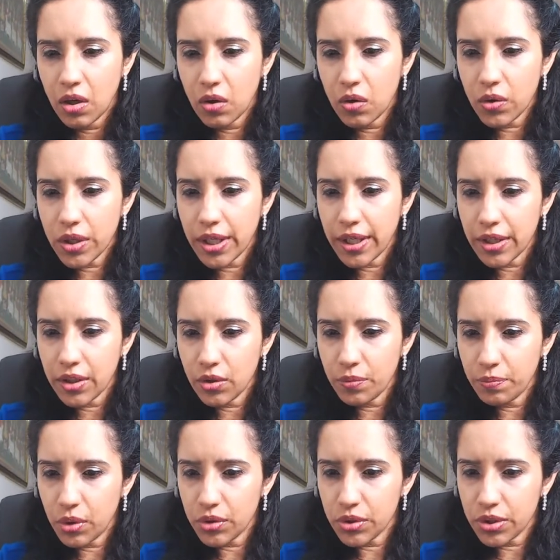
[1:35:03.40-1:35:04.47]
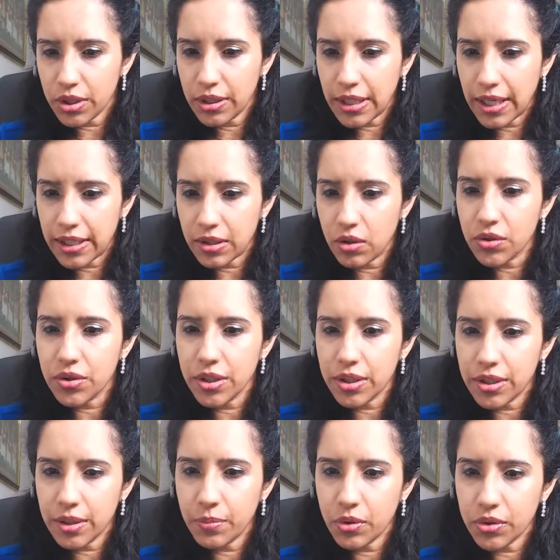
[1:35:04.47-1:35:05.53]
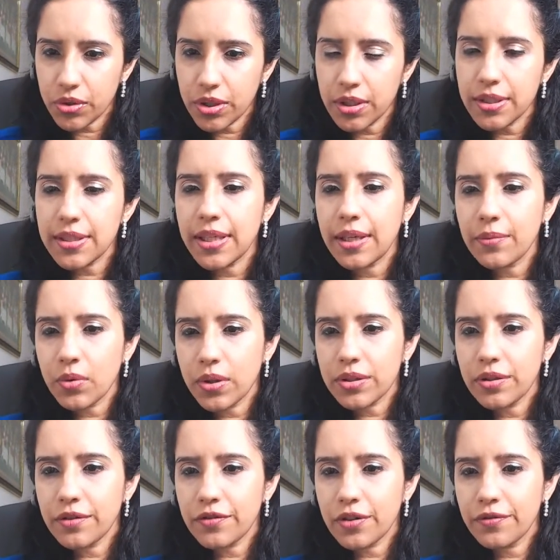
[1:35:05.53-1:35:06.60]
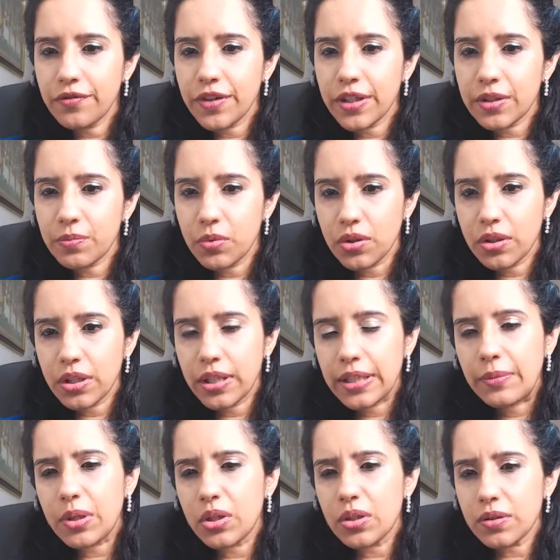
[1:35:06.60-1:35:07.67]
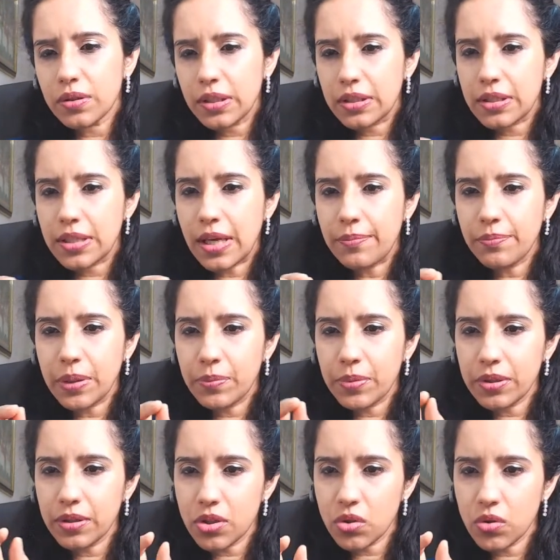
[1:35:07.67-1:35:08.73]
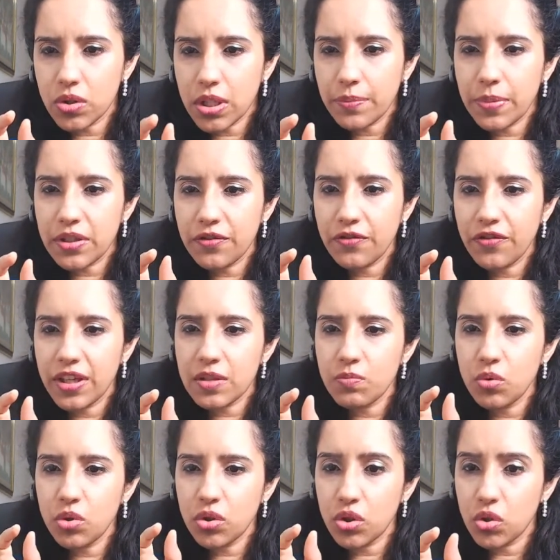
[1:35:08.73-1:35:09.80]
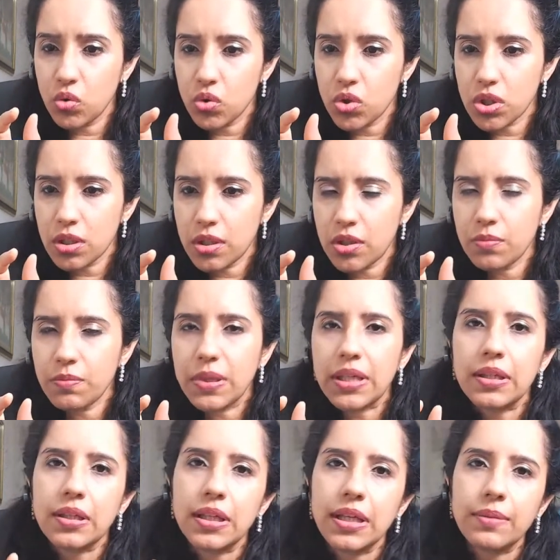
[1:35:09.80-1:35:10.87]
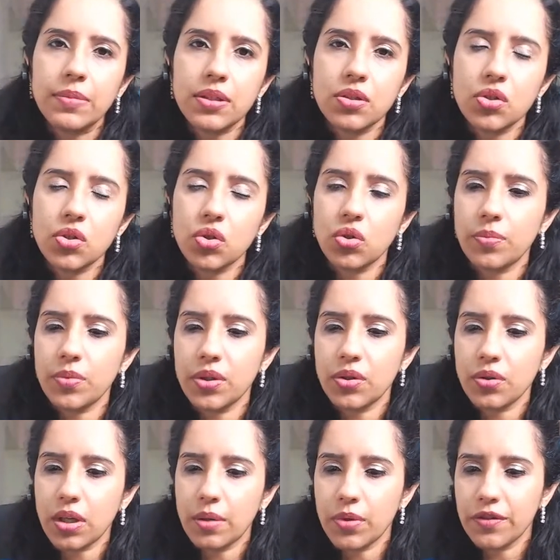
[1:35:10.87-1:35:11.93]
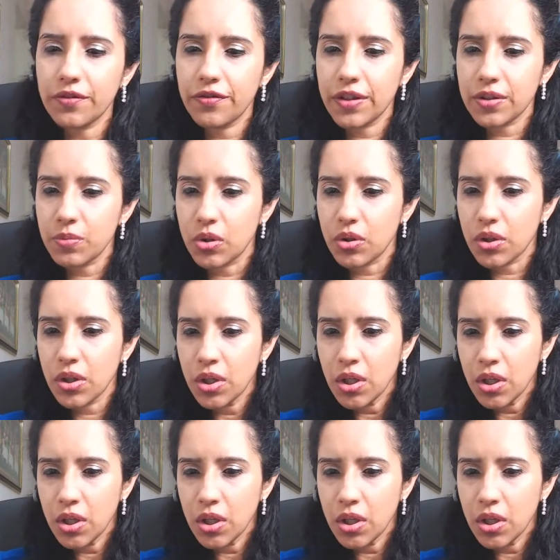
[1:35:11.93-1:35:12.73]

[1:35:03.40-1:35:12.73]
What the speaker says: Okay, you posted that. Oh, Shrishti posted the same question from Facebook. Great. Yeah, because some people it shows up as Facebook user to me. The name doesn't show up when you come on Facebook.